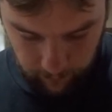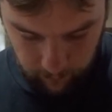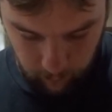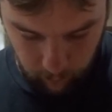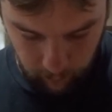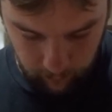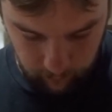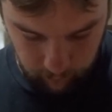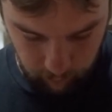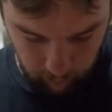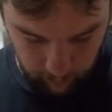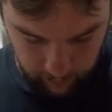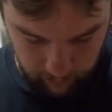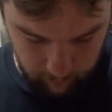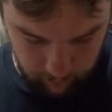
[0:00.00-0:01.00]
You want to
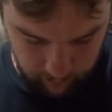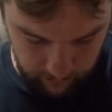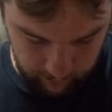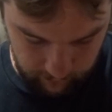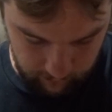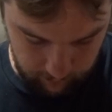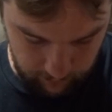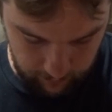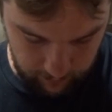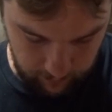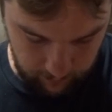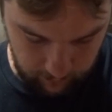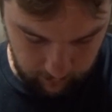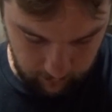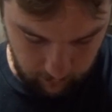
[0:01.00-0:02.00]
try your best to make
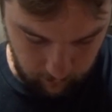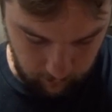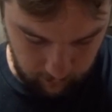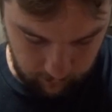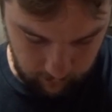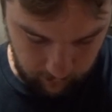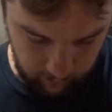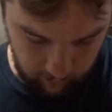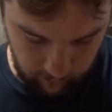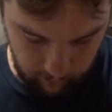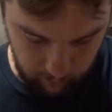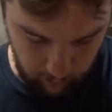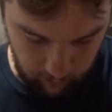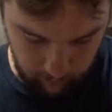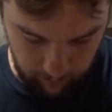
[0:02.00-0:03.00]
it so when it's such a
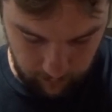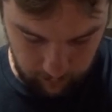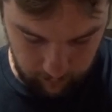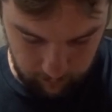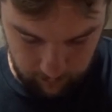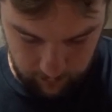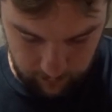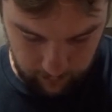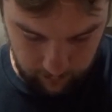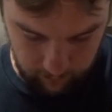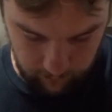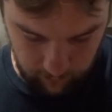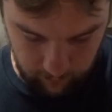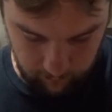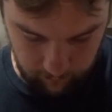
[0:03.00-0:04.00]
small amount it can be kind of
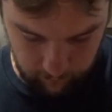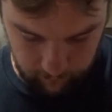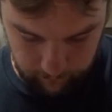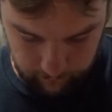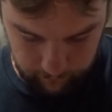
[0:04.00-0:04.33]
tough.